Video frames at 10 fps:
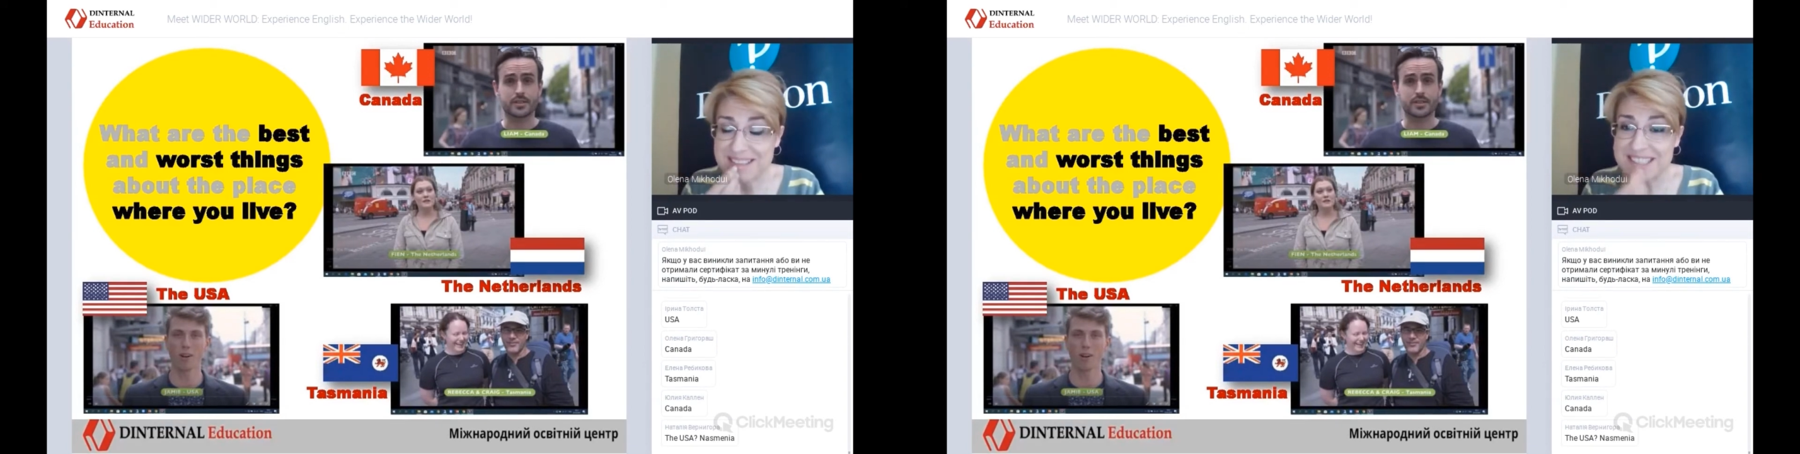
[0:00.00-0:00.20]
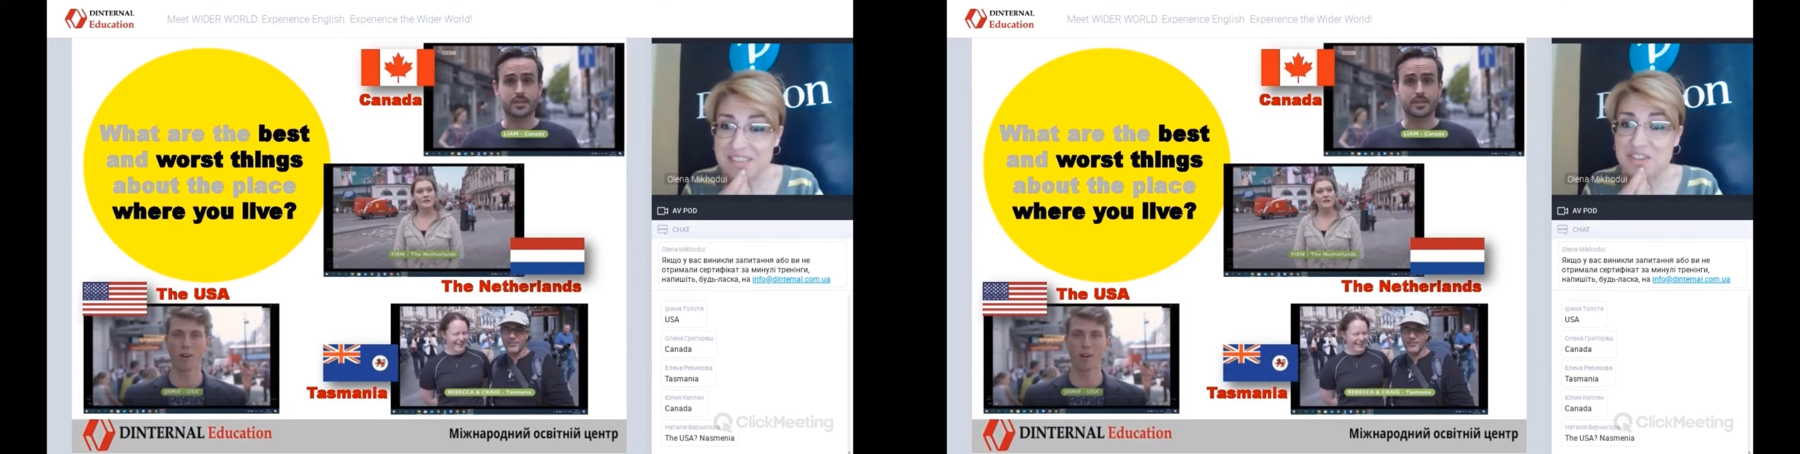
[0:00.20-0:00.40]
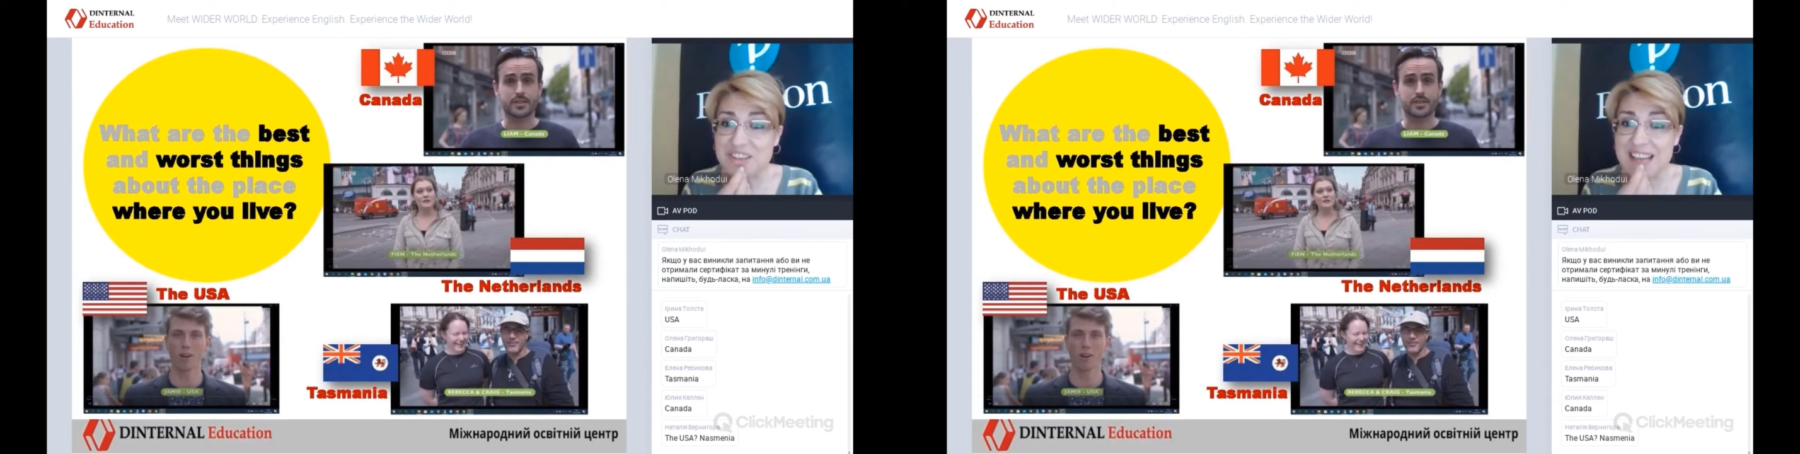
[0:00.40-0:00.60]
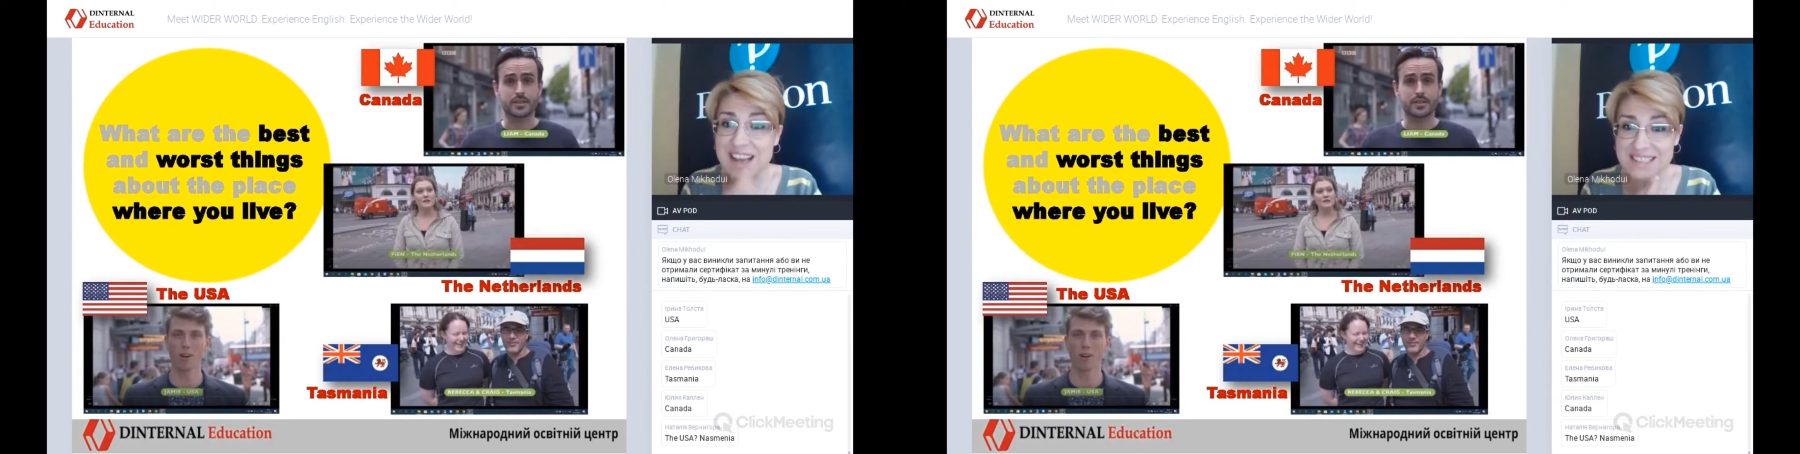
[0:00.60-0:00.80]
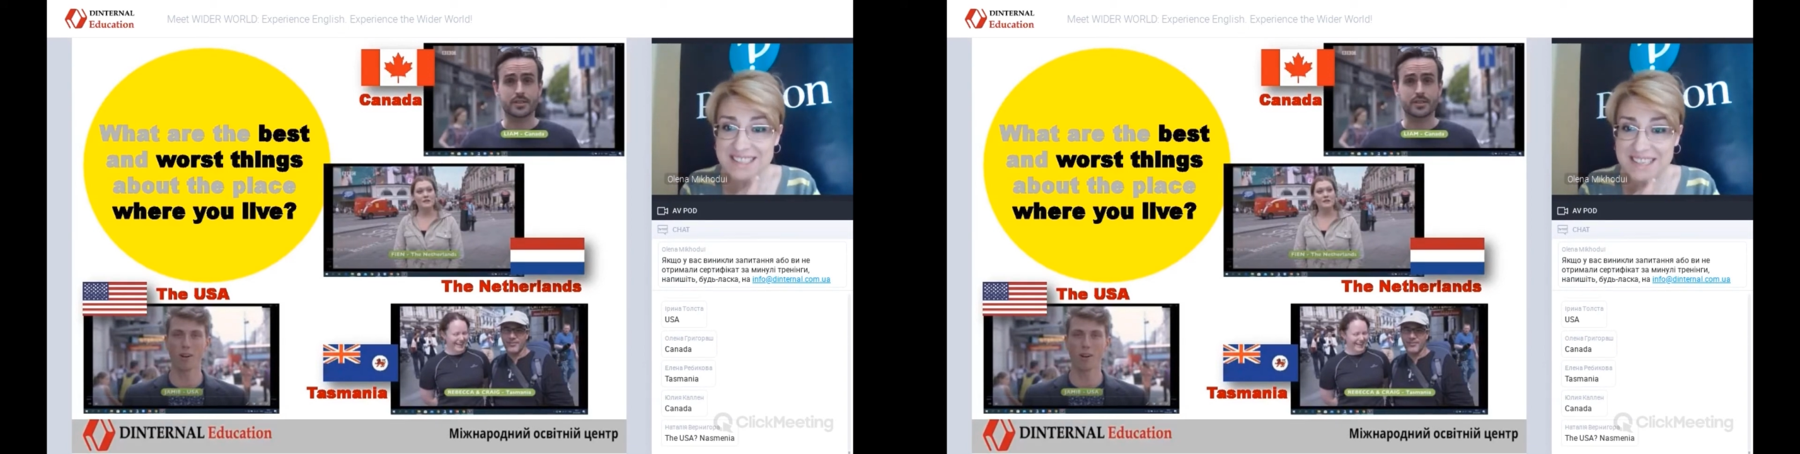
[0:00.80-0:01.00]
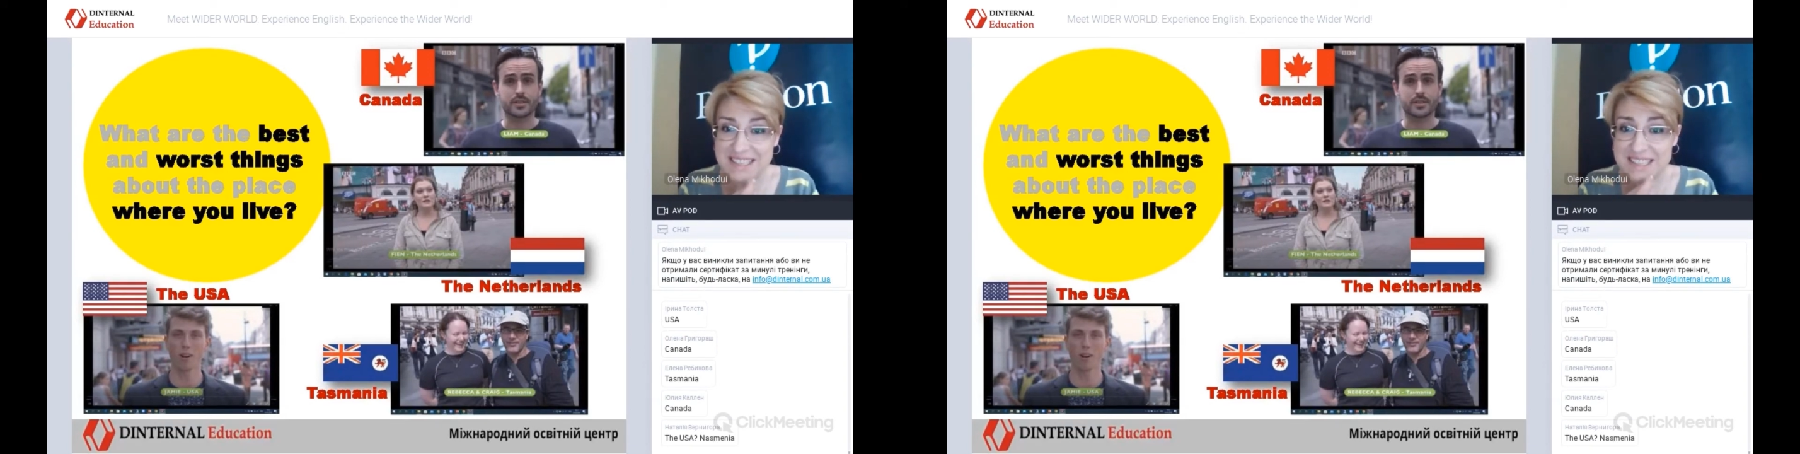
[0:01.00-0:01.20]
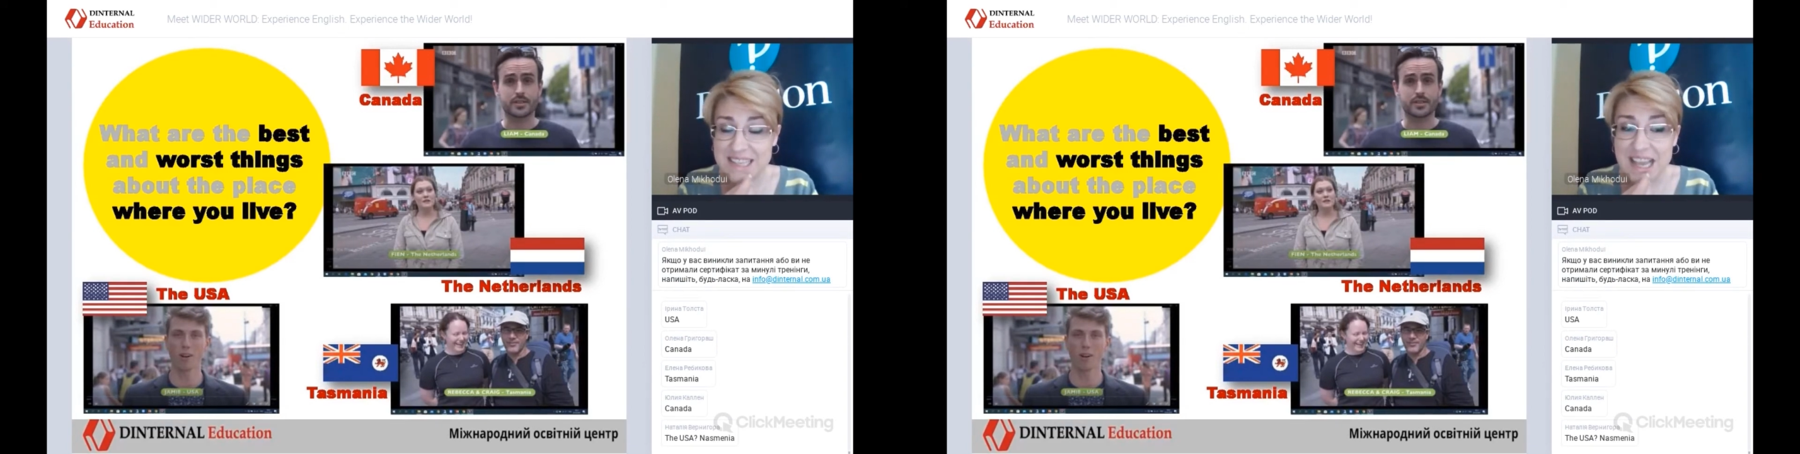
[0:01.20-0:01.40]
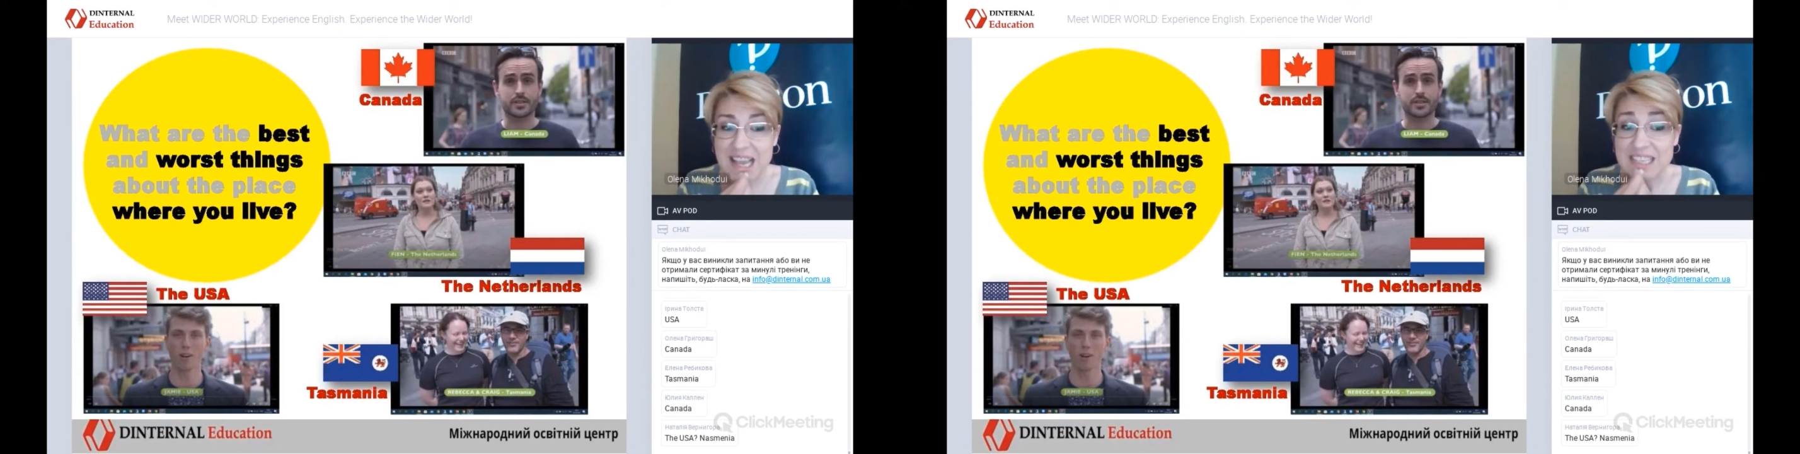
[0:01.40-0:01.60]
The different
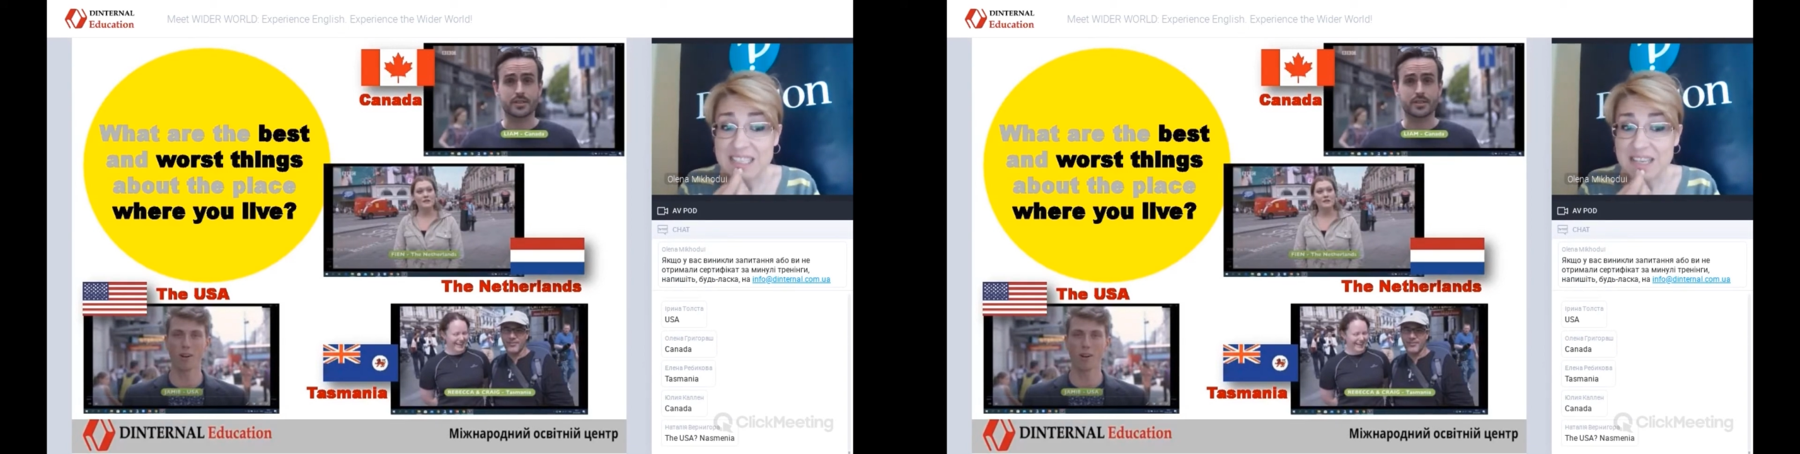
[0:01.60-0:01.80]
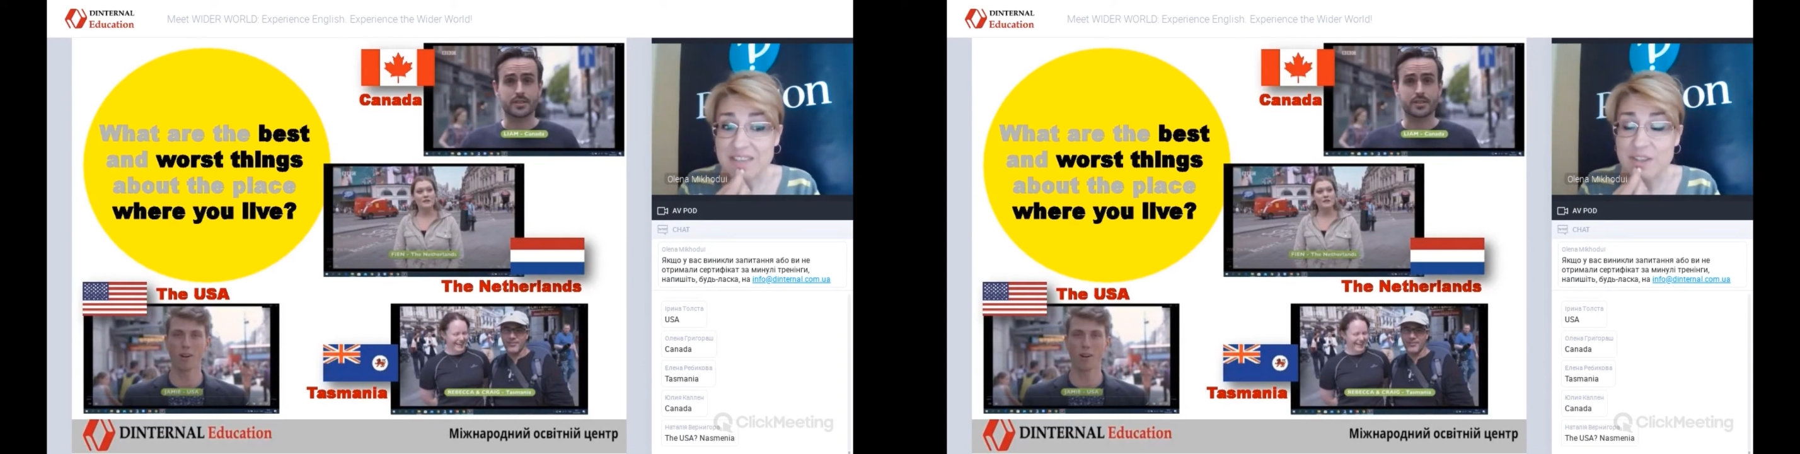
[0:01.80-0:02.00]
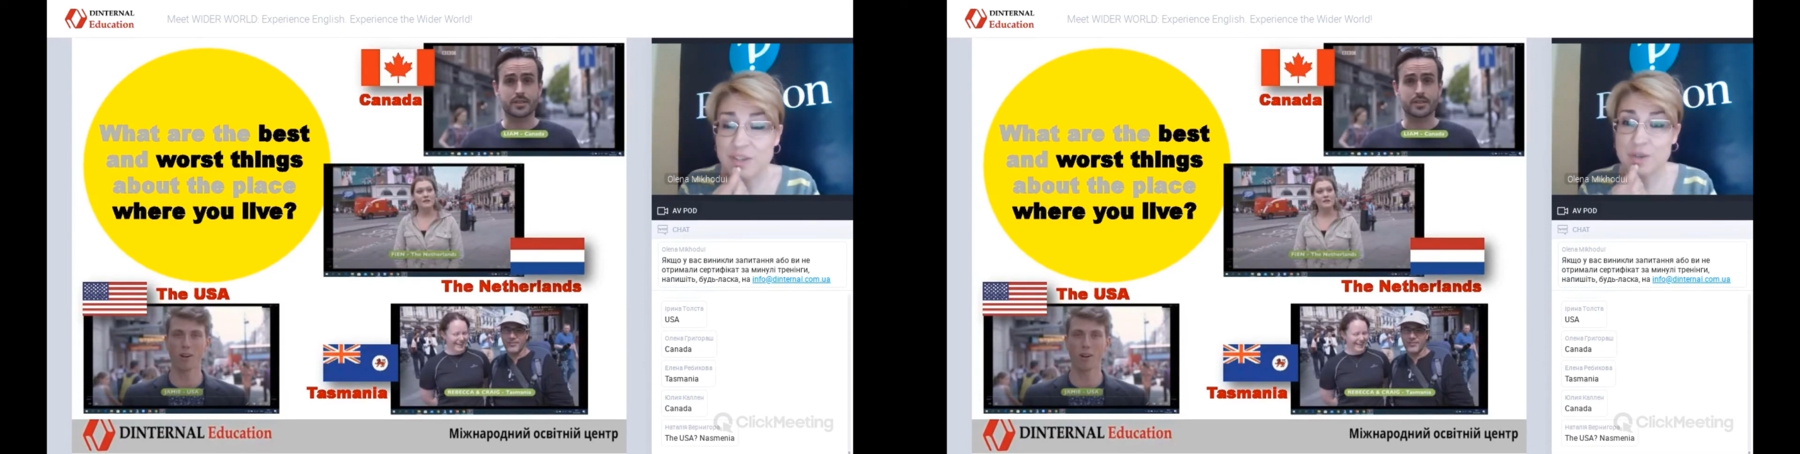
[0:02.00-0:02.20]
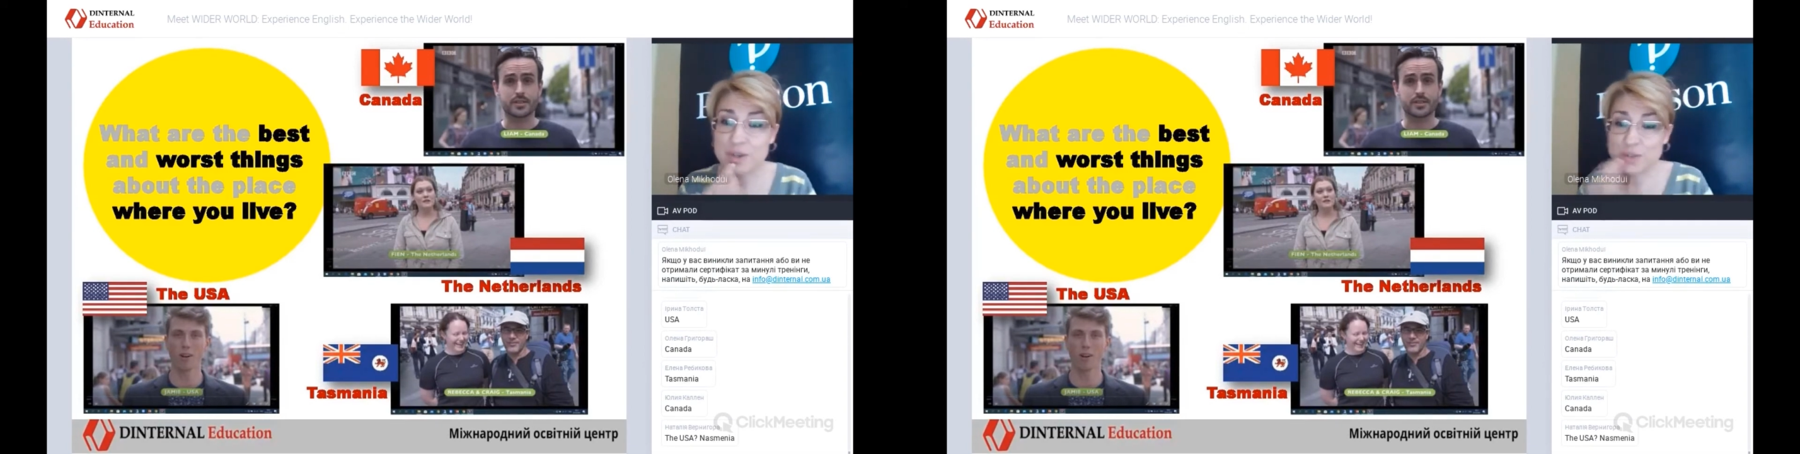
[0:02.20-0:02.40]
accents. And even, you